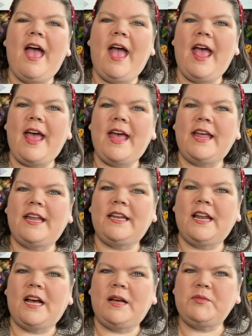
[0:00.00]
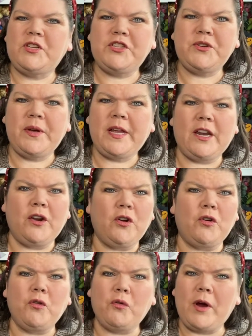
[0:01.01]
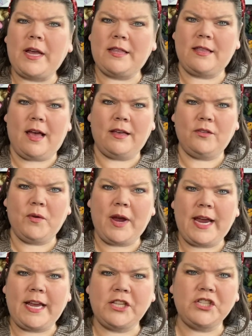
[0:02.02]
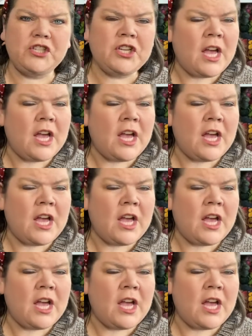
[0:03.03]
And she's doing it in great size range.